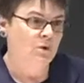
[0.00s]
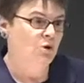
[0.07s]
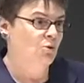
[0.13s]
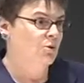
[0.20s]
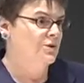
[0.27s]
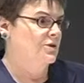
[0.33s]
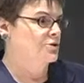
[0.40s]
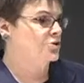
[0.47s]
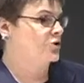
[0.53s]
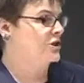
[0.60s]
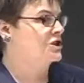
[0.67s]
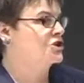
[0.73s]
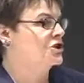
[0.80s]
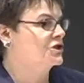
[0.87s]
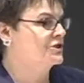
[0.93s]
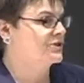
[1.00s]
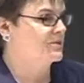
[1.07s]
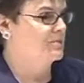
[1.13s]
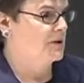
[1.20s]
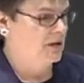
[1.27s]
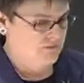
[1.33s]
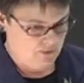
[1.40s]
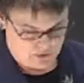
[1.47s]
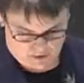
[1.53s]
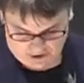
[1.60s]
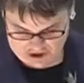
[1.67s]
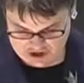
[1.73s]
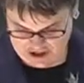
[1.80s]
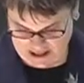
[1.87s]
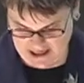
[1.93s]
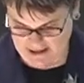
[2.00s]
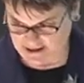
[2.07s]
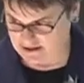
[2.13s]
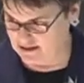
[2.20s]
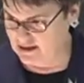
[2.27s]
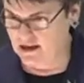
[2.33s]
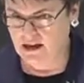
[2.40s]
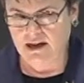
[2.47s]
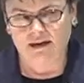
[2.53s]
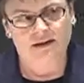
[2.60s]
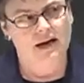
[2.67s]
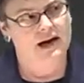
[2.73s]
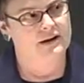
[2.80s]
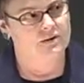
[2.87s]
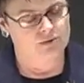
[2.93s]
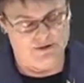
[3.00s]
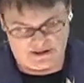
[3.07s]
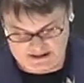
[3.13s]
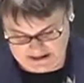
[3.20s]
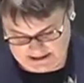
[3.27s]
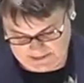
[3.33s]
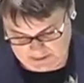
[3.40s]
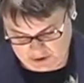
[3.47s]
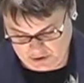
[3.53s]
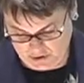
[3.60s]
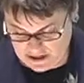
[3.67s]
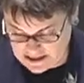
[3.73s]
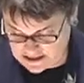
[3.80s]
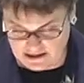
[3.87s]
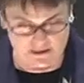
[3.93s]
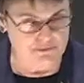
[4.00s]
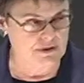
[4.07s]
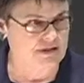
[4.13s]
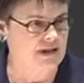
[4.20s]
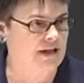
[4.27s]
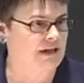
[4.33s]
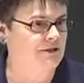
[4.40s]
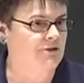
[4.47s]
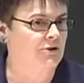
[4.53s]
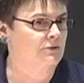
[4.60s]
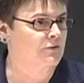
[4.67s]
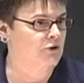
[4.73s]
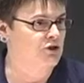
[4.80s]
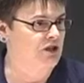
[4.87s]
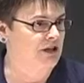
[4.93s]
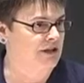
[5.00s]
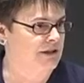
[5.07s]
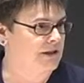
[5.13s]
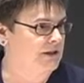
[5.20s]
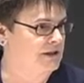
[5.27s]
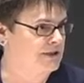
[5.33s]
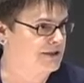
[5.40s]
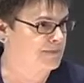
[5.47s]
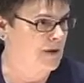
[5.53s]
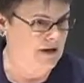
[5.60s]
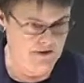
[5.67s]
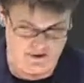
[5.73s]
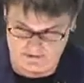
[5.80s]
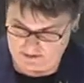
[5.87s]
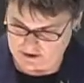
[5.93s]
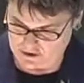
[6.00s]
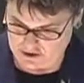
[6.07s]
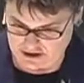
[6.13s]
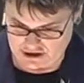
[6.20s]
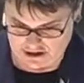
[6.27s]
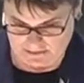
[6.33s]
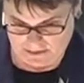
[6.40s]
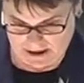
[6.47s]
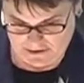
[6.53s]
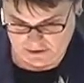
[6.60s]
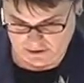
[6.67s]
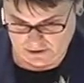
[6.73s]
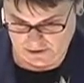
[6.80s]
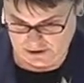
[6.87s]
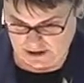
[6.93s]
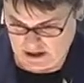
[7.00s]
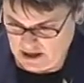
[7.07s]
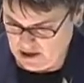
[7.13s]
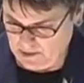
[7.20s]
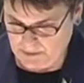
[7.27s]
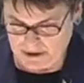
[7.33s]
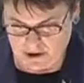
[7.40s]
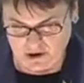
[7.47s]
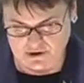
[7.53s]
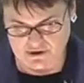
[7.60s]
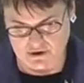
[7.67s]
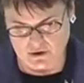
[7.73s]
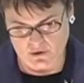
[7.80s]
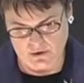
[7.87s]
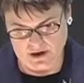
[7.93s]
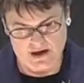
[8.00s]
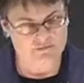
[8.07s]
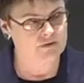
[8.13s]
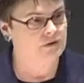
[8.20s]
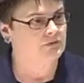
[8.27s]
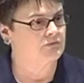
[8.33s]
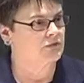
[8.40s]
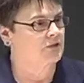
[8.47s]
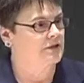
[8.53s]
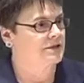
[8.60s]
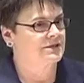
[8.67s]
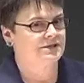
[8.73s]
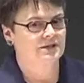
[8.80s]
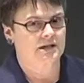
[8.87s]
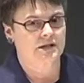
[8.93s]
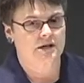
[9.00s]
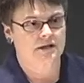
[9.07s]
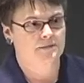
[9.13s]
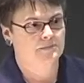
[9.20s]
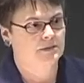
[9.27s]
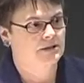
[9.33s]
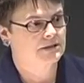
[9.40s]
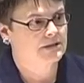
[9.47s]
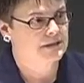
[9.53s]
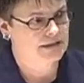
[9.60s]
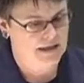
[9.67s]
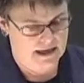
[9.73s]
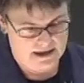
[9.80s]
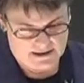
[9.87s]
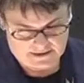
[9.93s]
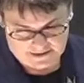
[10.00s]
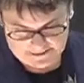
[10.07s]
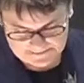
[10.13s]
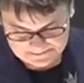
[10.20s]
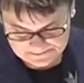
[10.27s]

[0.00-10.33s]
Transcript: who in the traditions of medieval Christianity not only um, uniquely retained her virginity despite her marriage and motherhood, but also never fully succumbed to death